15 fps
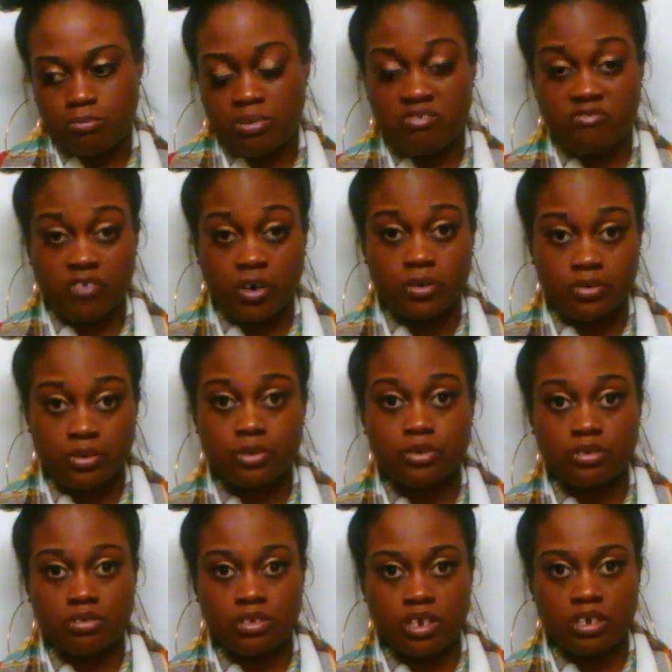be further
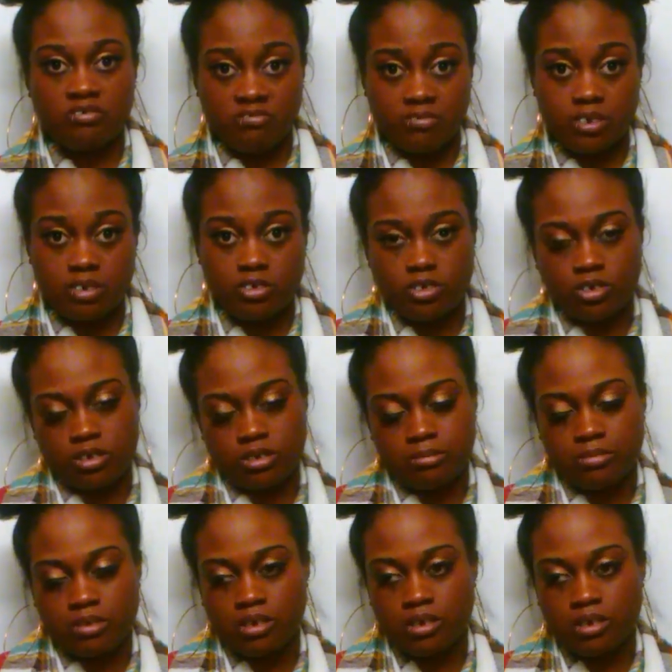than a friendship.